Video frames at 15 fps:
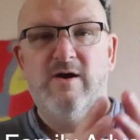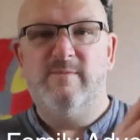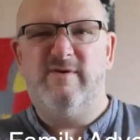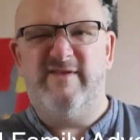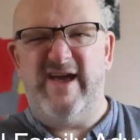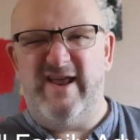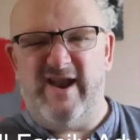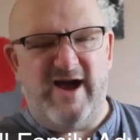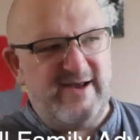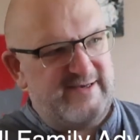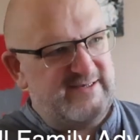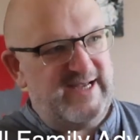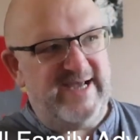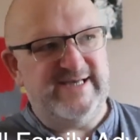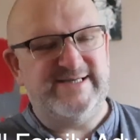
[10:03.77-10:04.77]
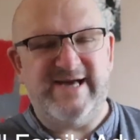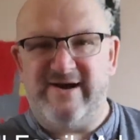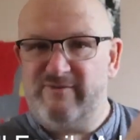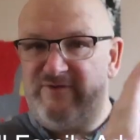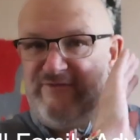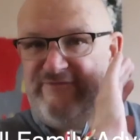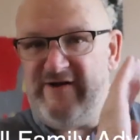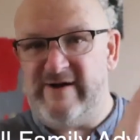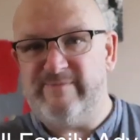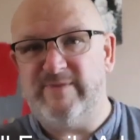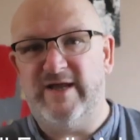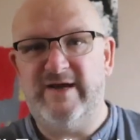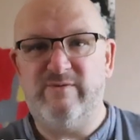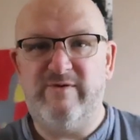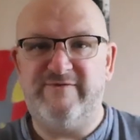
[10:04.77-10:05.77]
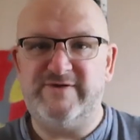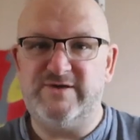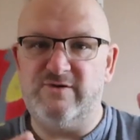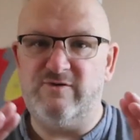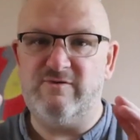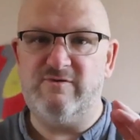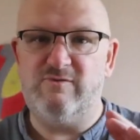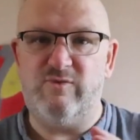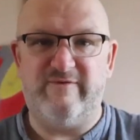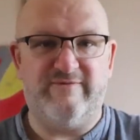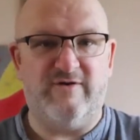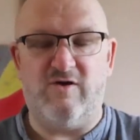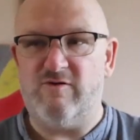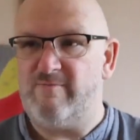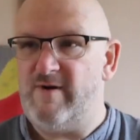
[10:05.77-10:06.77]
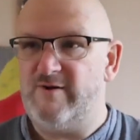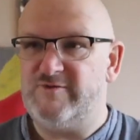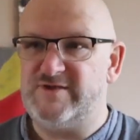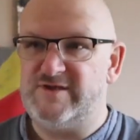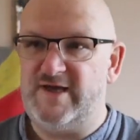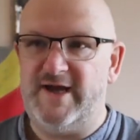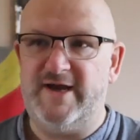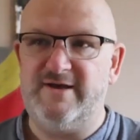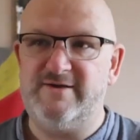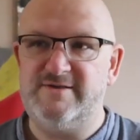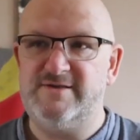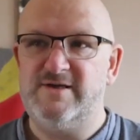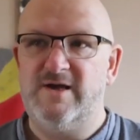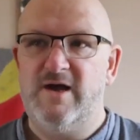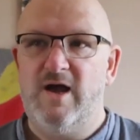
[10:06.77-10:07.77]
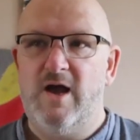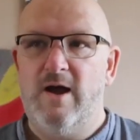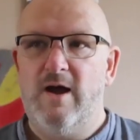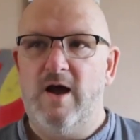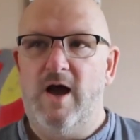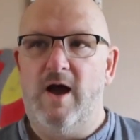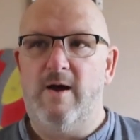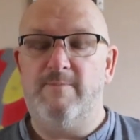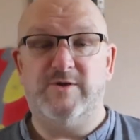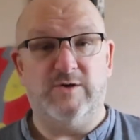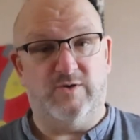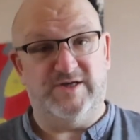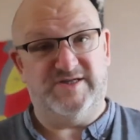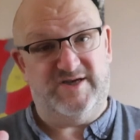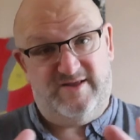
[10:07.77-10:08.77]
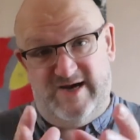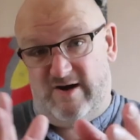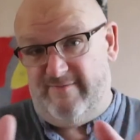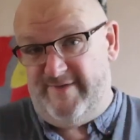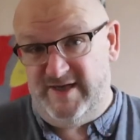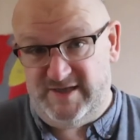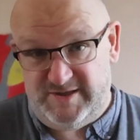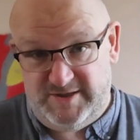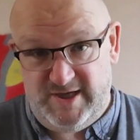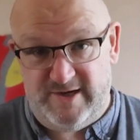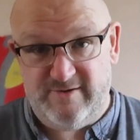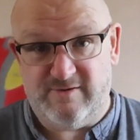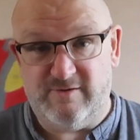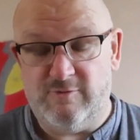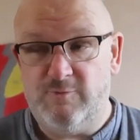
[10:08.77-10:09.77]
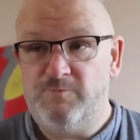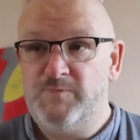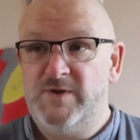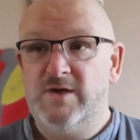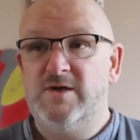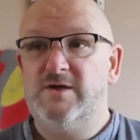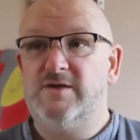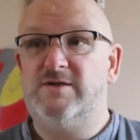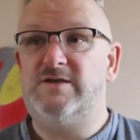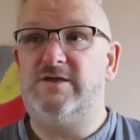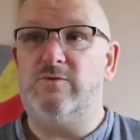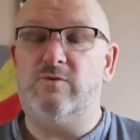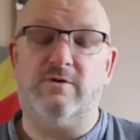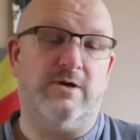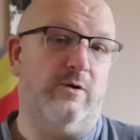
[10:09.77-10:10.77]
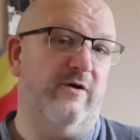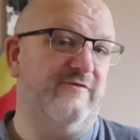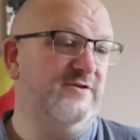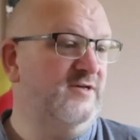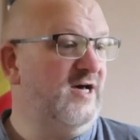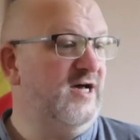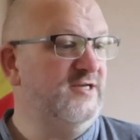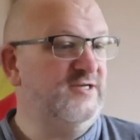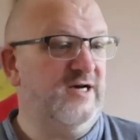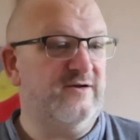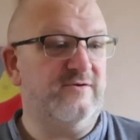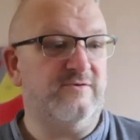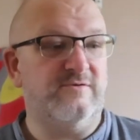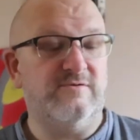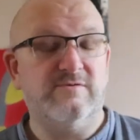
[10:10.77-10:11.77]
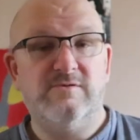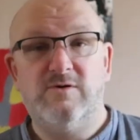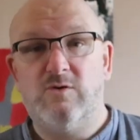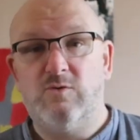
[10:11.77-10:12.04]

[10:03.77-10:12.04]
but they're like days out with the family we've done. We vlog most things. Do you want to see that on this channel? Do you want to go over to that channel?